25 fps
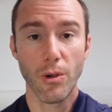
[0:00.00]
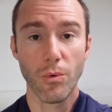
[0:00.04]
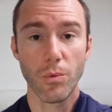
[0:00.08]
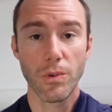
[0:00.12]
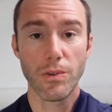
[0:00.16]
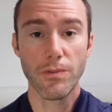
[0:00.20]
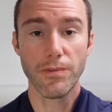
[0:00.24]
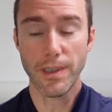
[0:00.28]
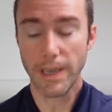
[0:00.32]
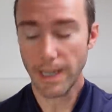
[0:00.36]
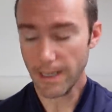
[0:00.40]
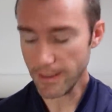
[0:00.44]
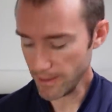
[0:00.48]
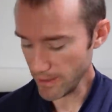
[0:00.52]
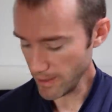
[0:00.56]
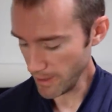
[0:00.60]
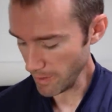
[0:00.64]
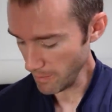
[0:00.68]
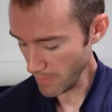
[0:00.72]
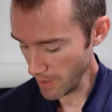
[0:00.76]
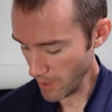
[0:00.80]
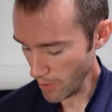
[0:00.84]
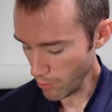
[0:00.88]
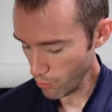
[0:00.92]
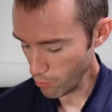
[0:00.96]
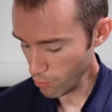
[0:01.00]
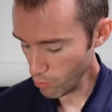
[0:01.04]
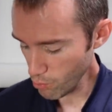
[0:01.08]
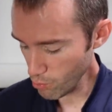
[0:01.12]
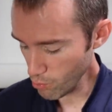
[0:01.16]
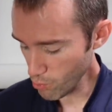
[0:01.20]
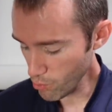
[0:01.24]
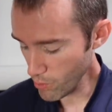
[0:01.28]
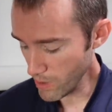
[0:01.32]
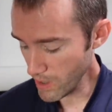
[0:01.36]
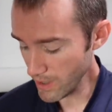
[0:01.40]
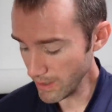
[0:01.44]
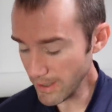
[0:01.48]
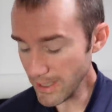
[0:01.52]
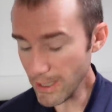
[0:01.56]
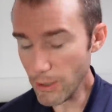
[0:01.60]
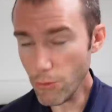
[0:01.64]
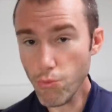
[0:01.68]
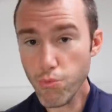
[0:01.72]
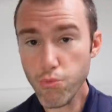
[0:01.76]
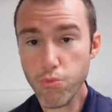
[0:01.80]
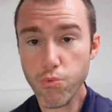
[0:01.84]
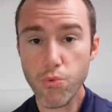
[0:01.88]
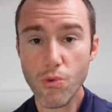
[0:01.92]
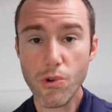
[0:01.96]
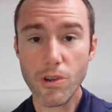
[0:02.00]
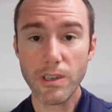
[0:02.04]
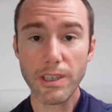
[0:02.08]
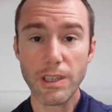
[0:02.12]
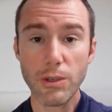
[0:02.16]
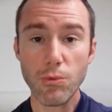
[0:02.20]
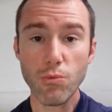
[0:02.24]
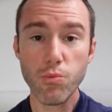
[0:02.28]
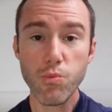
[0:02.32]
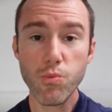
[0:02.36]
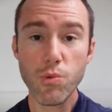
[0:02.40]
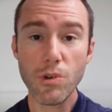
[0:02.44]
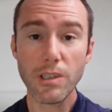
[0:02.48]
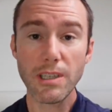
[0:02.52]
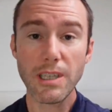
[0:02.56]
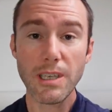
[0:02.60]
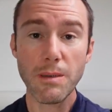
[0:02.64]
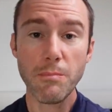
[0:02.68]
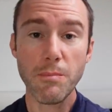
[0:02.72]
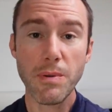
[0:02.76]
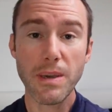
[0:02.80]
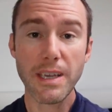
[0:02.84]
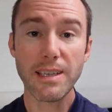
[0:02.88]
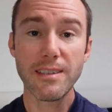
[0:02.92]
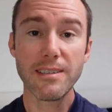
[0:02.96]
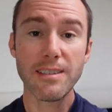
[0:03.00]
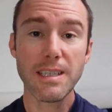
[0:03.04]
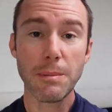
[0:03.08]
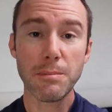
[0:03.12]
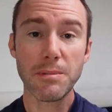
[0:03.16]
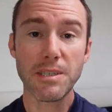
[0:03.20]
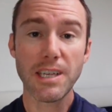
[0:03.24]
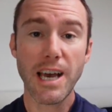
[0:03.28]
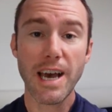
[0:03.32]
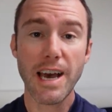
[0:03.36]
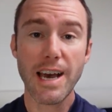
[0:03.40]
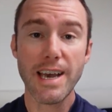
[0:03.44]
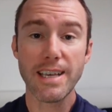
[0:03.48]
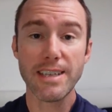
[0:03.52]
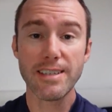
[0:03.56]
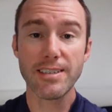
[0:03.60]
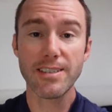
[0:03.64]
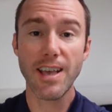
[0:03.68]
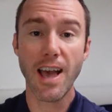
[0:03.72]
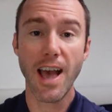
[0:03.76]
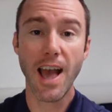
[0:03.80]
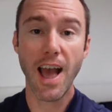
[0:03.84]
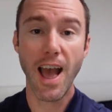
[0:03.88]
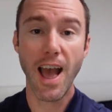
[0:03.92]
We've got some really, really, really big zip ties.